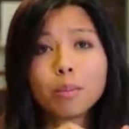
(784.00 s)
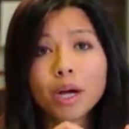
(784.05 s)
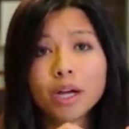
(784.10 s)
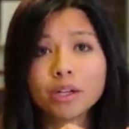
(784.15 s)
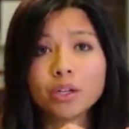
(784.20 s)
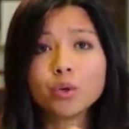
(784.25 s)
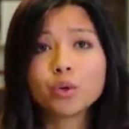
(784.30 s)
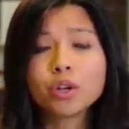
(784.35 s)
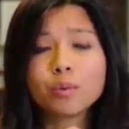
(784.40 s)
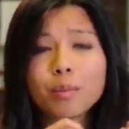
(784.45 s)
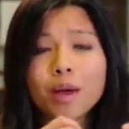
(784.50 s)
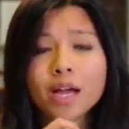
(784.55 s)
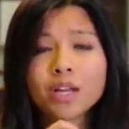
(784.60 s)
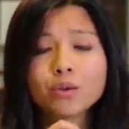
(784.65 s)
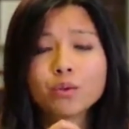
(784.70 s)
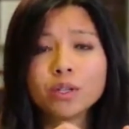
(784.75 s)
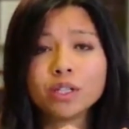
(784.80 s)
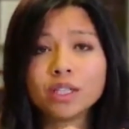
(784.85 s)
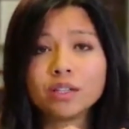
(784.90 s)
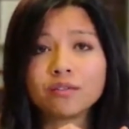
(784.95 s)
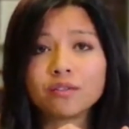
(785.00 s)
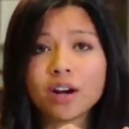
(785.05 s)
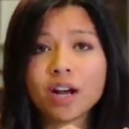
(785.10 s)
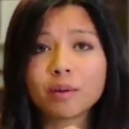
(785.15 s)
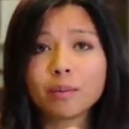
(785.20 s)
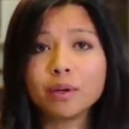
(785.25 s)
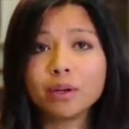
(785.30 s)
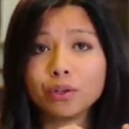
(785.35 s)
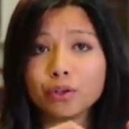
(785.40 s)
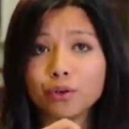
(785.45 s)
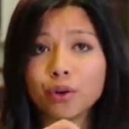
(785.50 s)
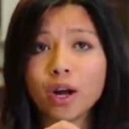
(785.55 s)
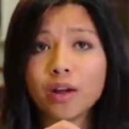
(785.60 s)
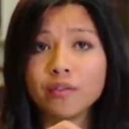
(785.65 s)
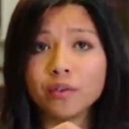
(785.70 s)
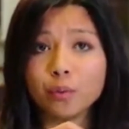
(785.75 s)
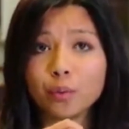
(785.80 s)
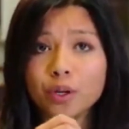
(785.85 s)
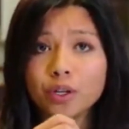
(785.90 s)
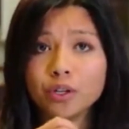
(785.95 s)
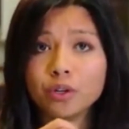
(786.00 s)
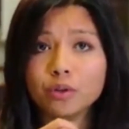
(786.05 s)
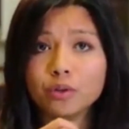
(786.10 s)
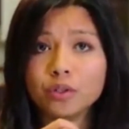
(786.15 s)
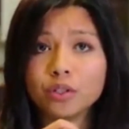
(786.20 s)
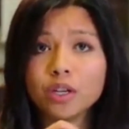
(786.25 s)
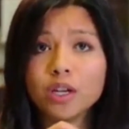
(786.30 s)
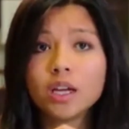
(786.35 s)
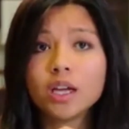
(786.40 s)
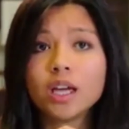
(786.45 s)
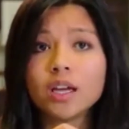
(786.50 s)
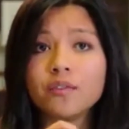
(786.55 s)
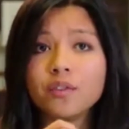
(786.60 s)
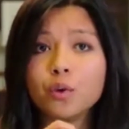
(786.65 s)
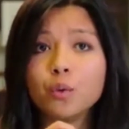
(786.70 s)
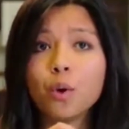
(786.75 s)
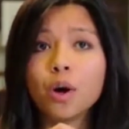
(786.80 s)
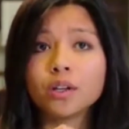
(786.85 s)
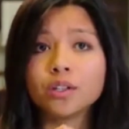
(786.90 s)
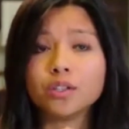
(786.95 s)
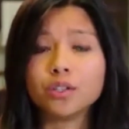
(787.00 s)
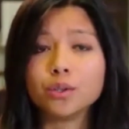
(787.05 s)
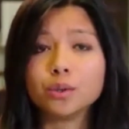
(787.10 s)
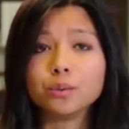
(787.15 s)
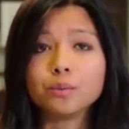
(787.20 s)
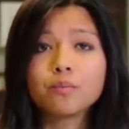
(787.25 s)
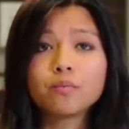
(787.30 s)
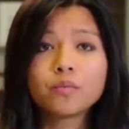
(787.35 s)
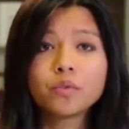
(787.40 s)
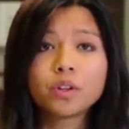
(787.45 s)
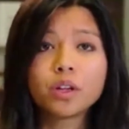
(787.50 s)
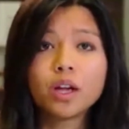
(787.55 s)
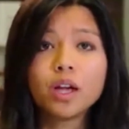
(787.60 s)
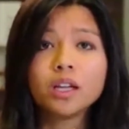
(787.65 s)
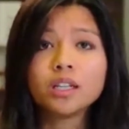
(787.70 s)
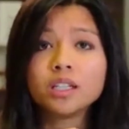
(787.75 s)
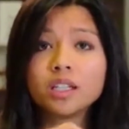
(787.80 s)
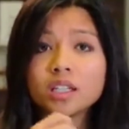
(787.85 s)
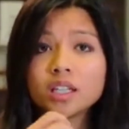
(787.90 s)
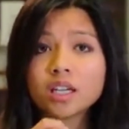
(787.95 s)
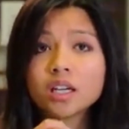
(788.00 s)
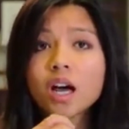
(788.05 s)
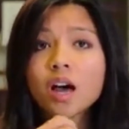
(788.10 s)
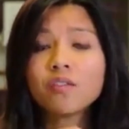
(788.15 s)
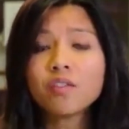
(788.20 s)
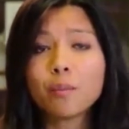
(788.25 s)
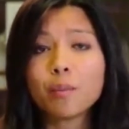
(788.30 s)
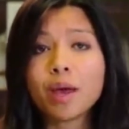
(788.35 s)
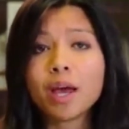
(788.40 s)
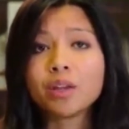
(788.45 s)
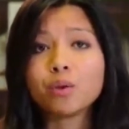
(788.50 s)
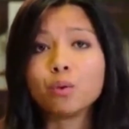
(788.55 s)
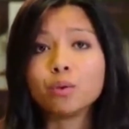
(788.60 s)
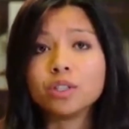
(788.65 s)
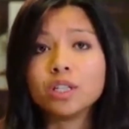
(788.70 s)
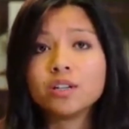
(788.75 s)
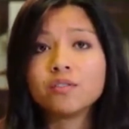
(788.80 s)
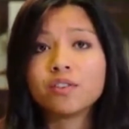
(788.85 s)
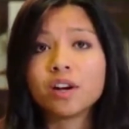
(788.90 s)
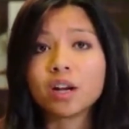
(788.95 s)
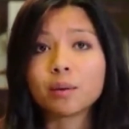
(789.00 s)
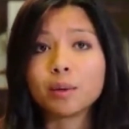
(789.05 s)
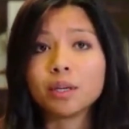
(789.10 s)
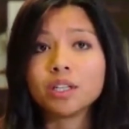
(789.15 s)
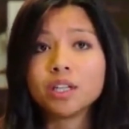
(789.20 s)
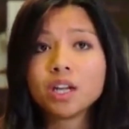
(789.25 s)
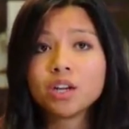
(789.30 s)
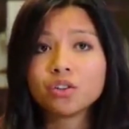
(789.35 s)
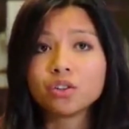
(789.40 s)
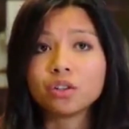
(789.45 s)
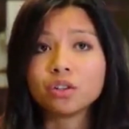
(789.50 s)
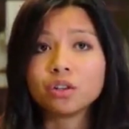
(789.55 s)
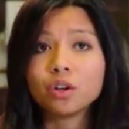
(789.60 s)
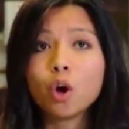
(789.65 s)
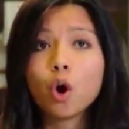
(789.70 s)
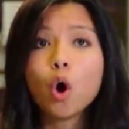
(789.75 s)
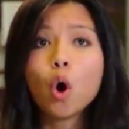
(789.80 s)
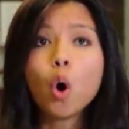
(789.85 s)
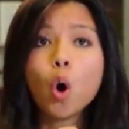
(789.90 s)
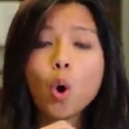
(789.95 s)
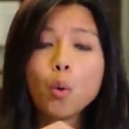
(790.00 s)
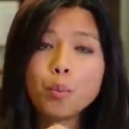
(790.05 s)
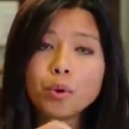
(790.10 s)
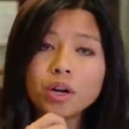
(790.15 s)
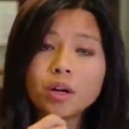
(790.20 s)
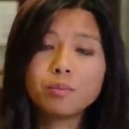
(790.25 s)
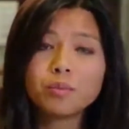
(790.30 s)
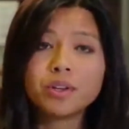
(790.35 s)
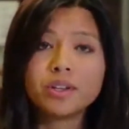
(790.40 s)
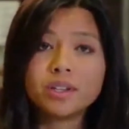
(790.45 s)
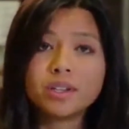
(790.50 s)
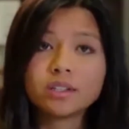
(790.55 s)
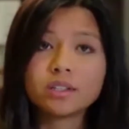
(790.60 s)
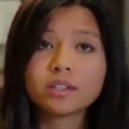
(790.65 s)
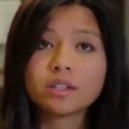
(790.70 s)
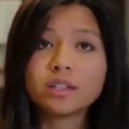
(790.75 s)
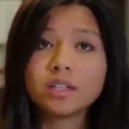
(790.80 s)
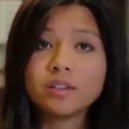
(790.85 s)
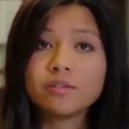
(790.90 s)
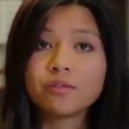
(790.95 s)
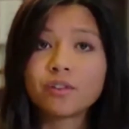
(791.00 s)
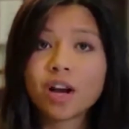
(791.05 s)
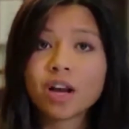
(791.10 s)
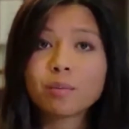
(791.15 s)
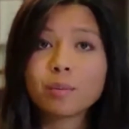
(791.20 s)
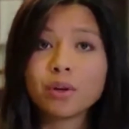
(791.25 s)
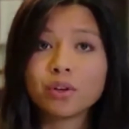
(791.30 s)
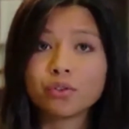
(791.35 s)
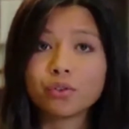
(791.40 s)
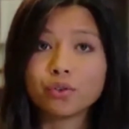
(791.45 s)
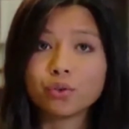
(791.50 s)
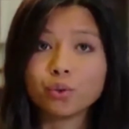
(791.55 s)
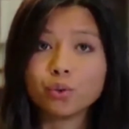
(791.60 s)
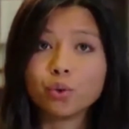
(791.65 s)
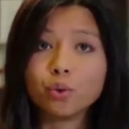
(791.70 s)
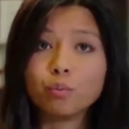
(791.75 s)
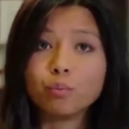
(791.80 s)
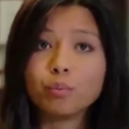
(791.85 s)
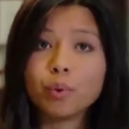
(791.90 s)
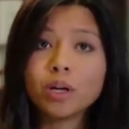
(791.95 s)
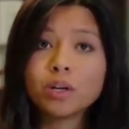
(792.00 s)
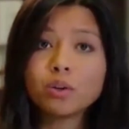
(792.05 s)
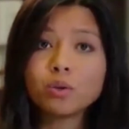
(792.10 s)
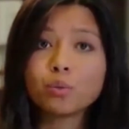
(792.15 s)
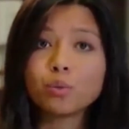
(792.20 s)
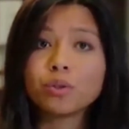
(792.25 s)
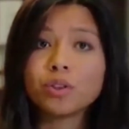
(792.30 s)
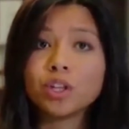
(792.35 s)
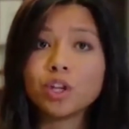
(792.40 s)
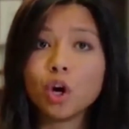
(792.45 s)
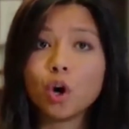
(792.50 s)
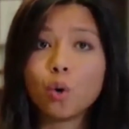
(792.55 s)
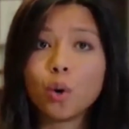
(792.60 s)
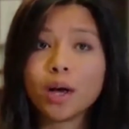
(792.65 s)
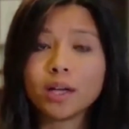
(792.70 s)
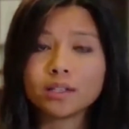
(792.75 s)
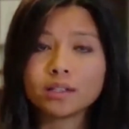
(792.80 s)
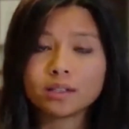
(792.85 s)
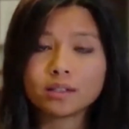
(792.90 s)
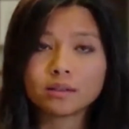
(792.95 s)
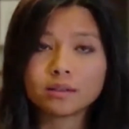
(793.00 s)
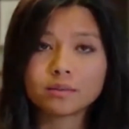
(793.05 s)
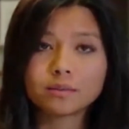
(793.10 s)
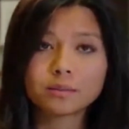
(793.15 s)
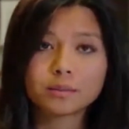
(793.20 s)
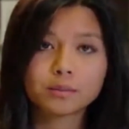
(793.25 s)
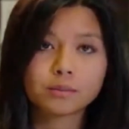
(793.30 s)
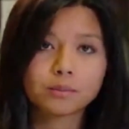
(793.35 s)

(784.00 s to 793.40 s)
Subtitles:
But you can manually defragment a drive in Windows if you want to. To kick off a manual defragmentation, open up the Disk Defragmenter tool bundled with the OS.